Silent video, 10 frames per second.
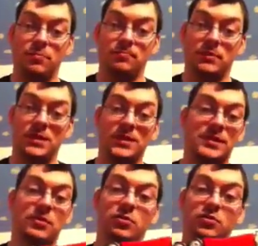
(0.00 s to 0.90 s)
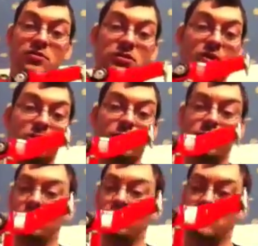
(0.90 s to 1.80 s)
Yes, I know there's another
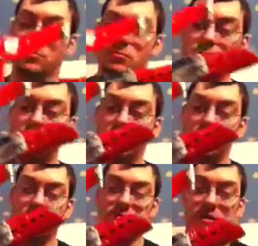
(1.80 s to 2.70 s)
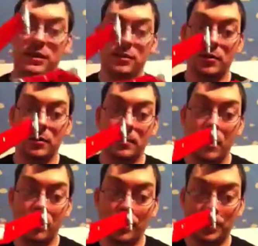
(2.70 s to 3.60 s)
boost or secondary power
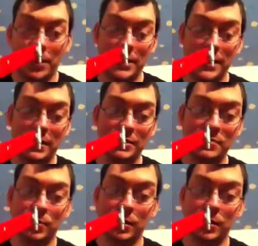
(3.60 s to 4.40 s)
up that he gets, but